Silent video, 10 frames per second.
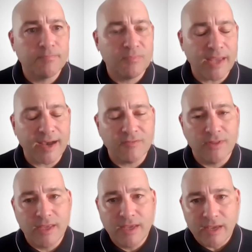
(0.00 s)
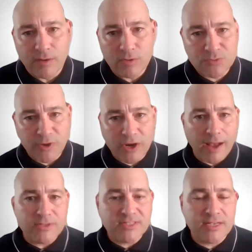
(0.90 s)
Yeah, it was weird.
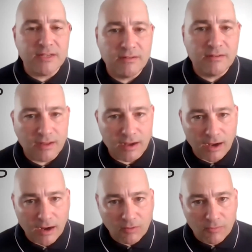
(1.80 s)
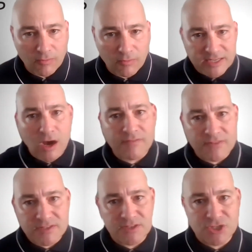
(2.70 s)
I was in Randy's
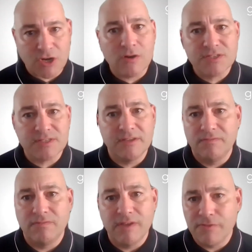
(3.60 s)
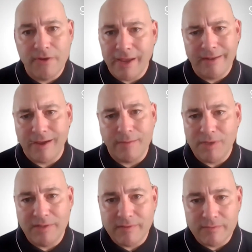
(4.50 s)
office in Charleston the other day, and
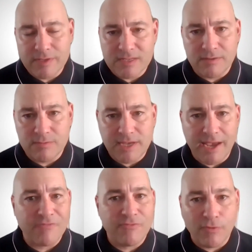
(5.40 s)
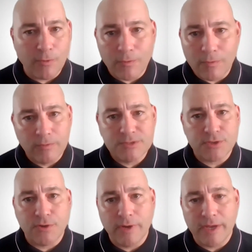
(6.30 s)
it was half full.
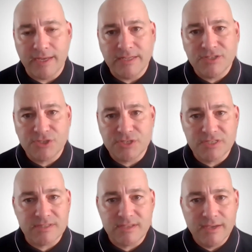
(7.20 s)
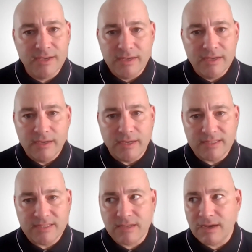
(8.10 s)
So it's
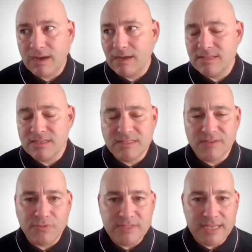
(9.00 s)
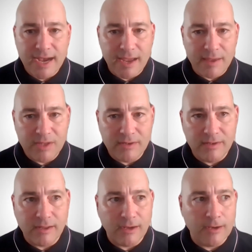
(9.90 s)
a different time,
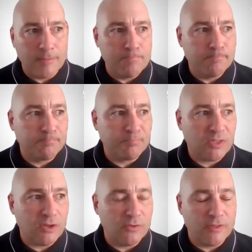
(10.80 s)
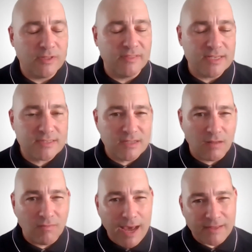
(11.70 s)
and a
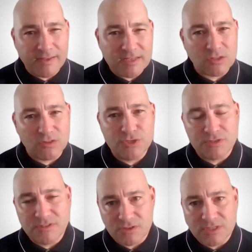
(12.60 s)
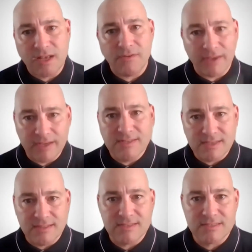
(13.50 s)
lot of these solutions are selling
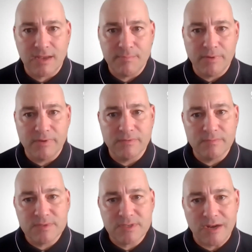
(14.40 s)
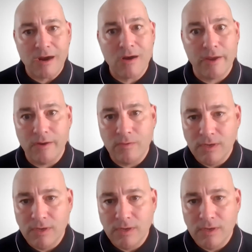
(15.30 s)
into this type of scenario.